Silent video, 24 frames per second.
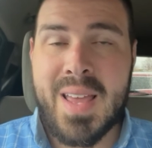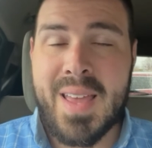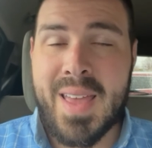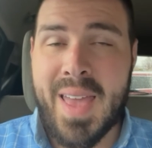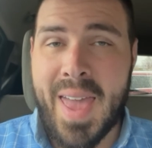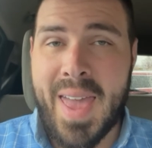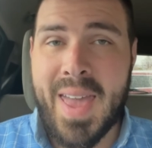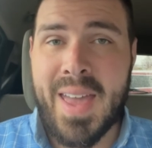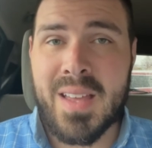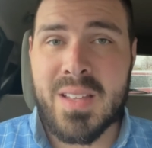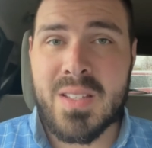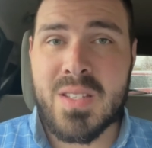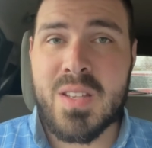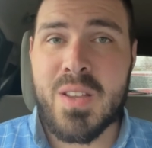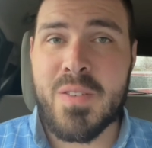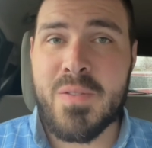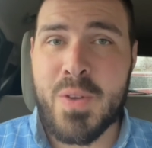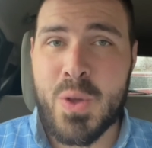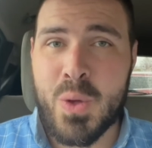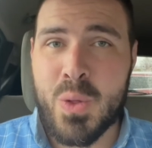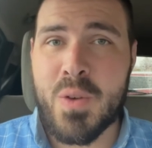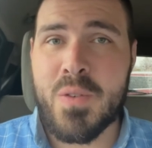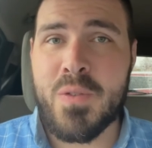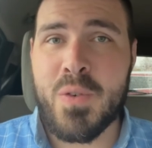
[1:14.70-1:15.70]
And to
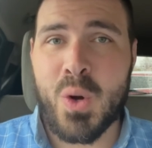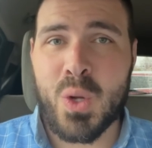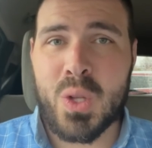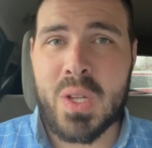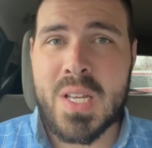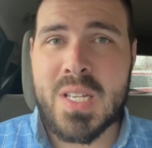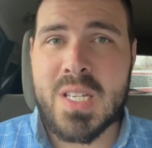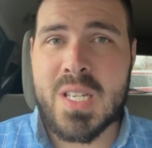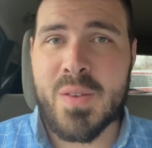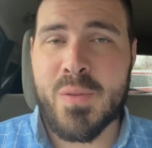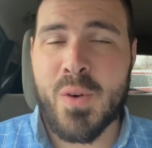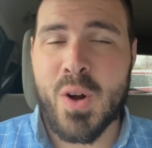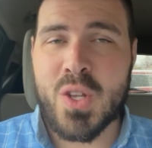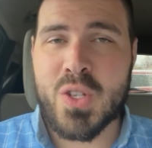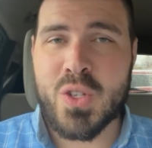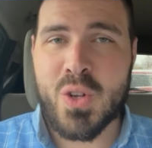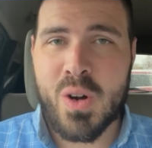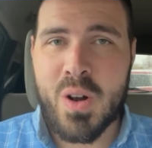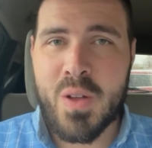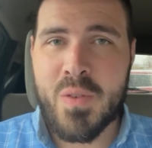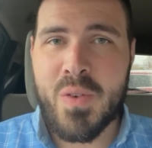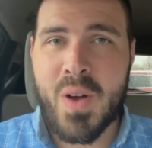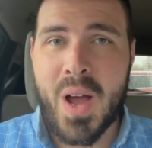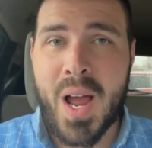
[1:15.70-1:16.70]
view the full list of our
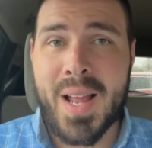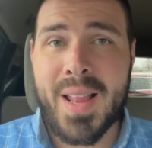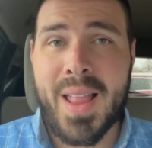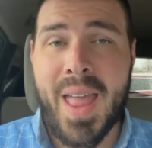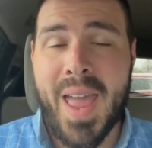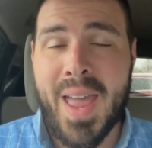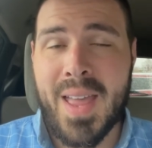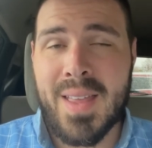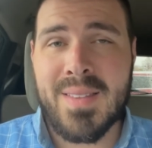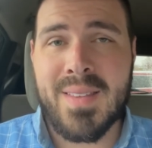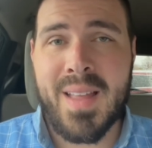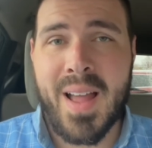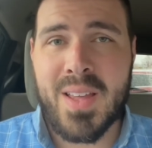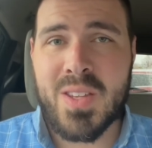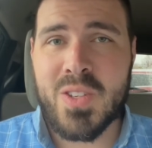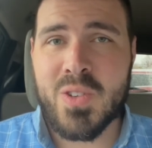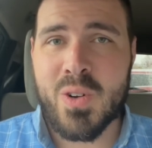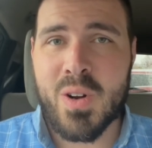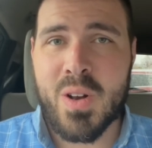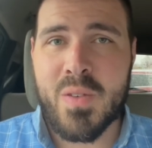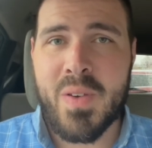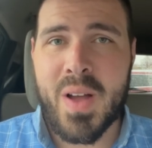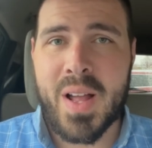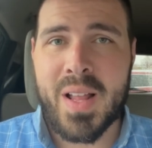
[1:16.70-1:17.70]
certified and
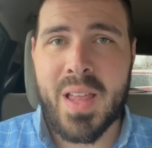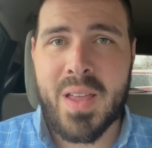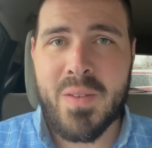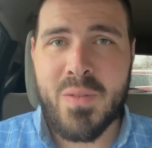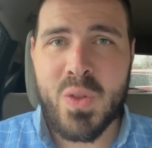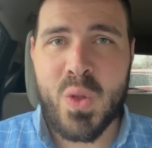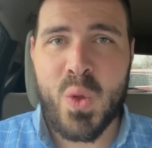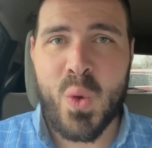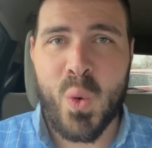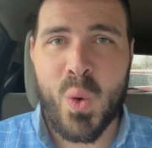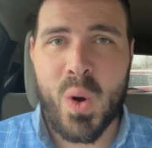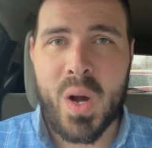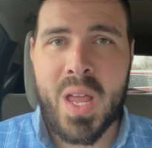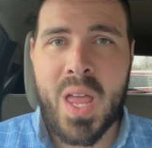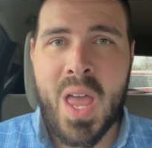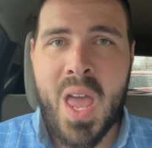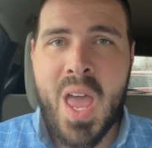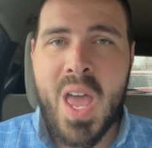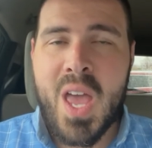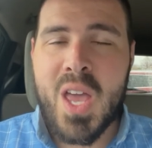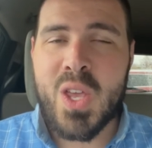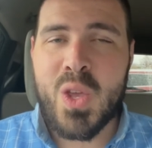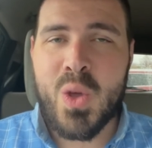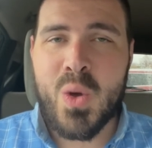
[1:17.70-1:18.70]
non-certified inventory,
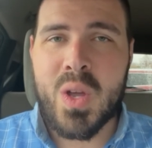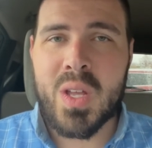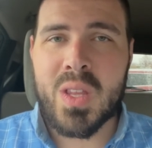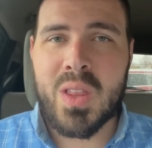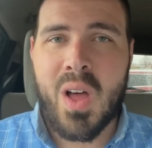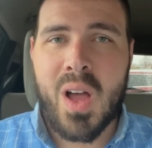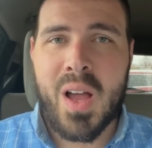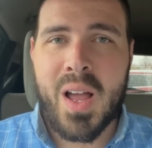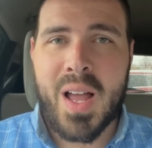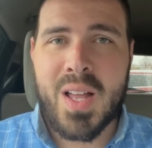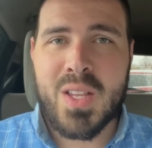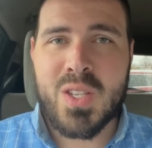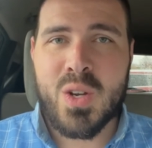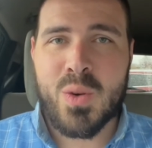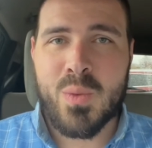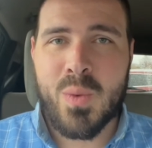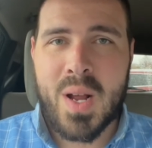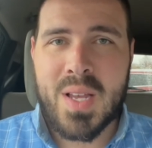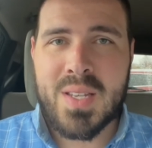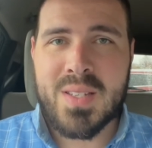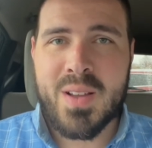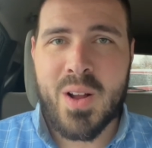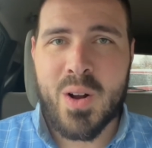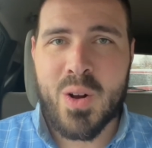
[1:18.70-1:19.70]
you can log on to
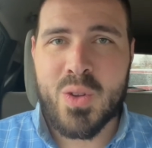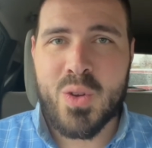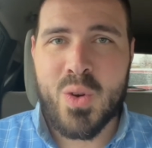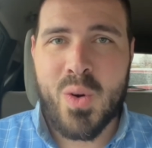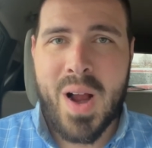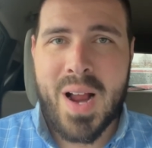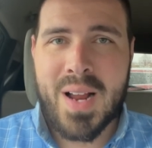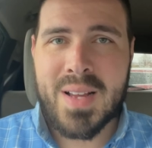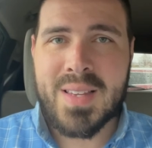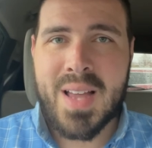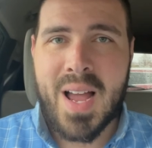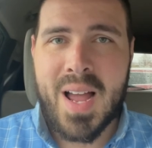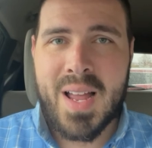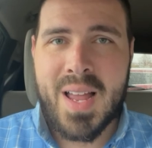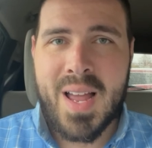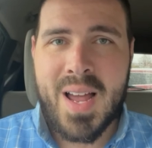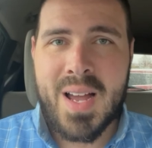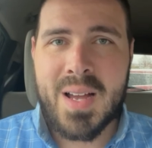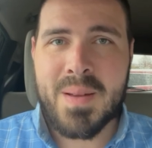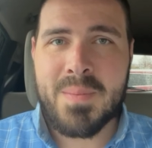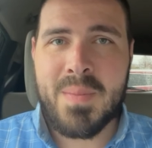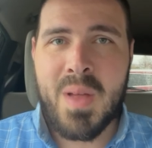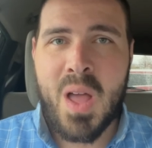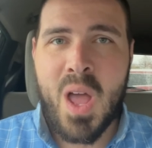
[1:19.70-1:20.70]

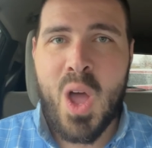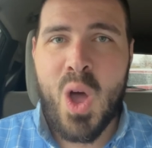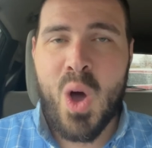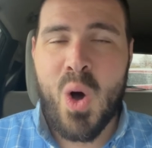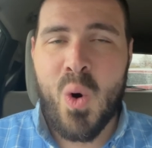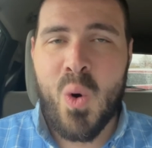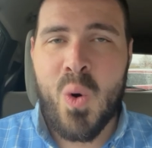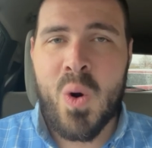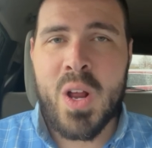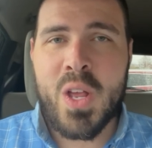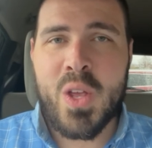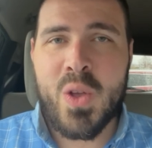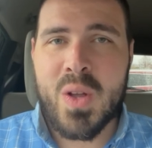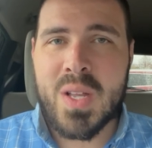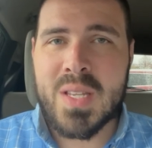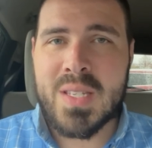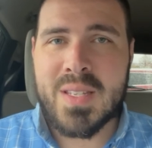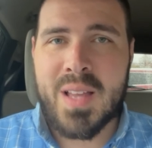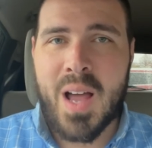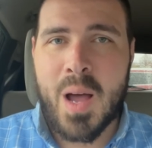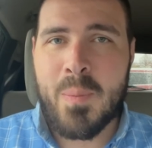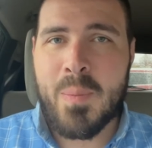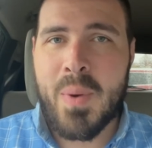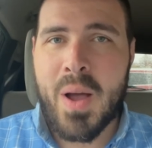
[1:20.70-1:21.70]
RussDarrowDirect.com, or you can
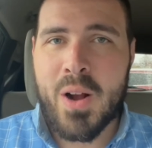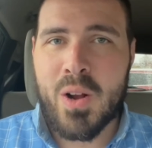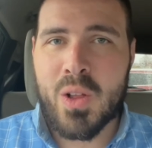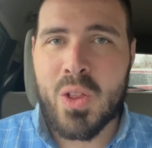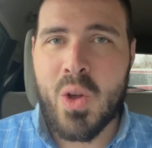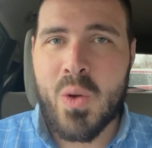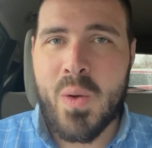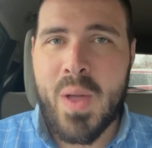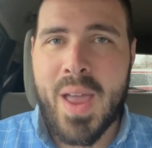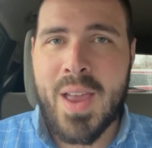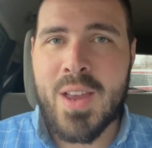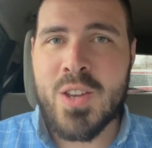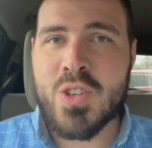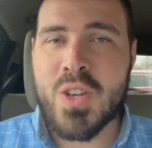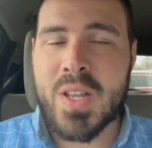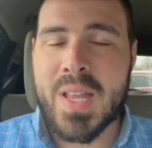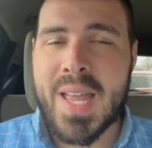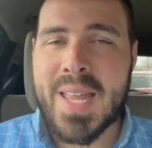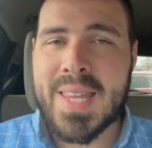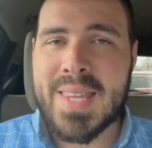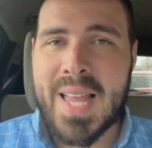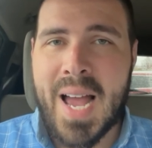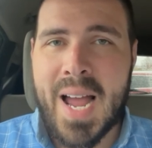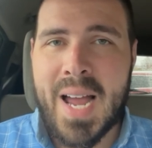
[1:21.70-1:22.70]
stop by our location
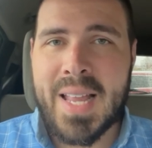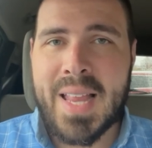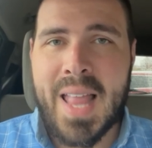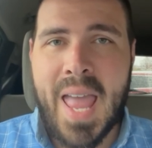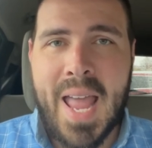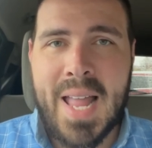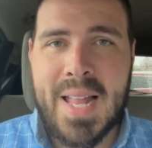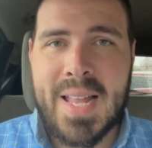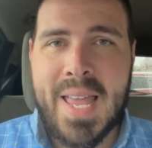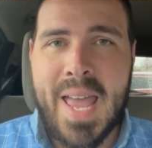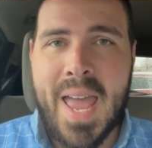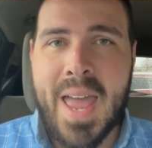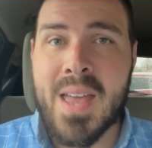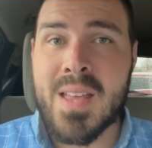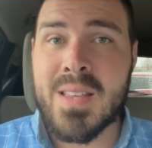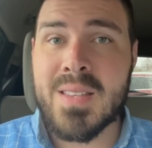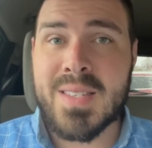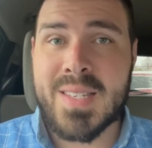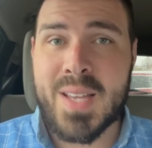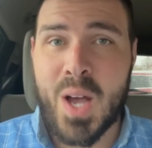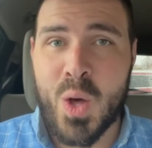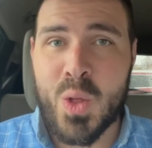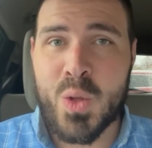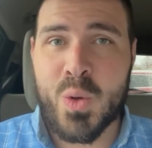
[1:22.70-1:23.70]
at 988
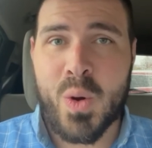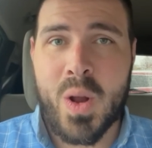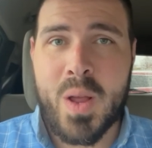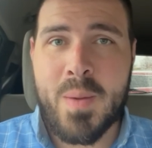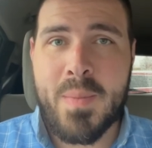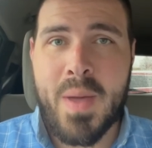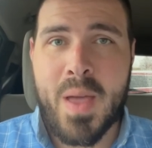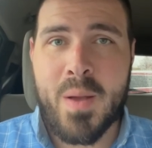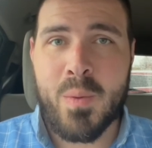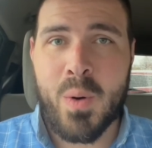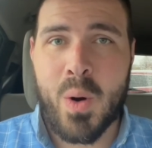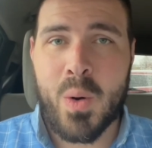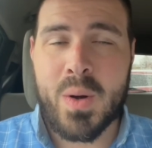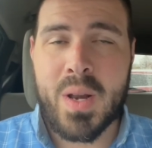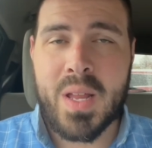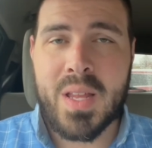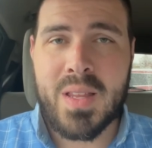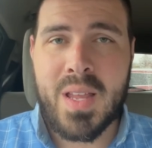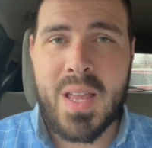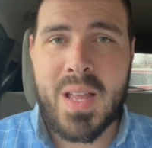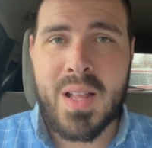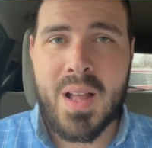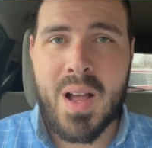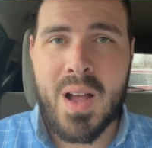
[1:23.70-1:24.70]
South Green Bay Road in
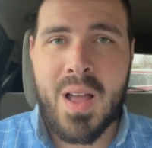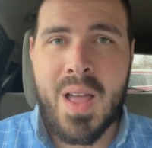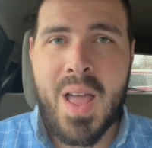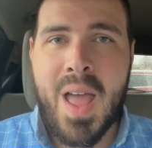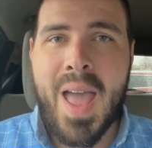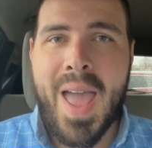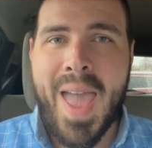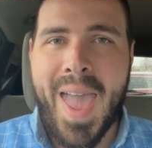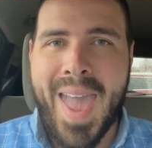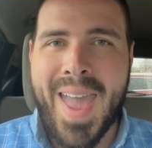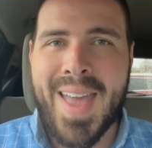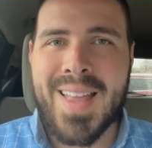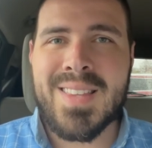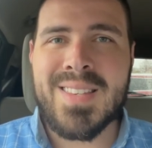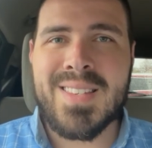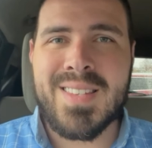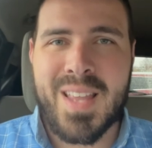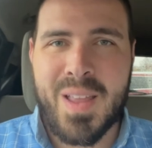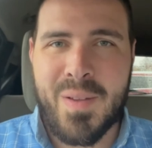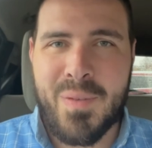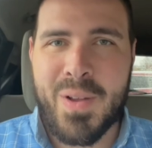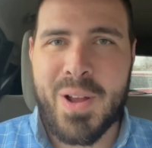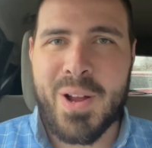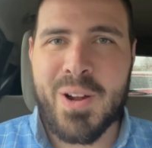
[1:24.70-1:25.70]
Neenah and
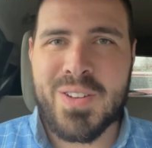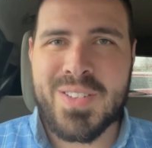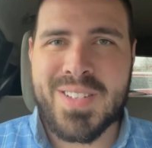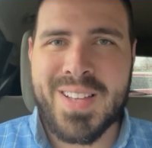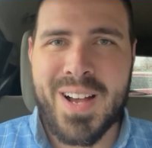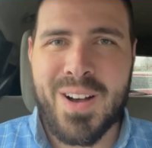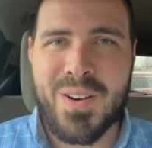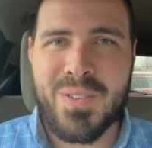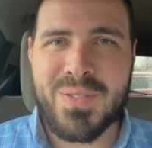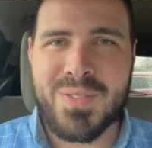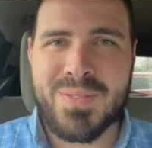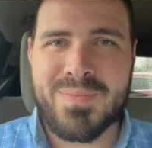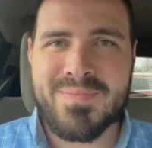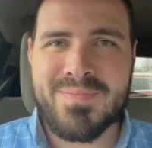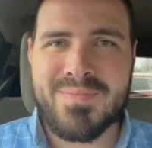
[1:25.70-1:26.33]
see for yourself.